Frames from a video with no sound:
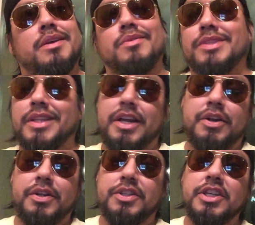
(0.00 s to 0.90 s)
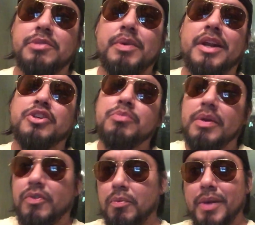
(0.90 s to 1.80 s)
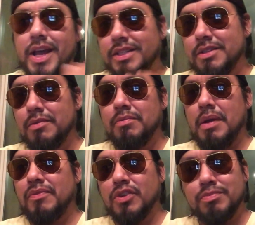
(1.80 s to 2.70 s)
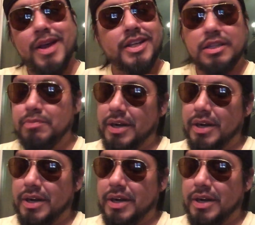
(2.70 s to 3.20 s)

he wasn't there to teach me how to shoot my first basket,